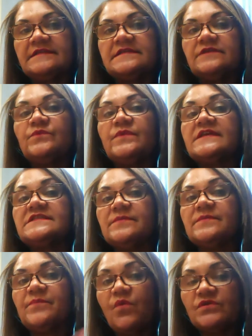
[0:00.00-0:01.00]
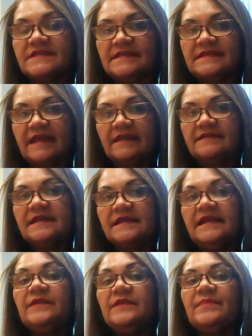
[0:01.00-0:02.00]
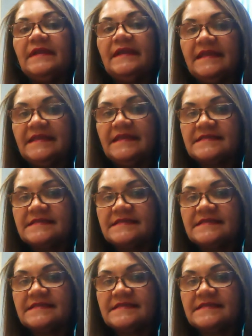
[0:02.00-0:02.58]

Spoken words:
and we are supporting that in Belize.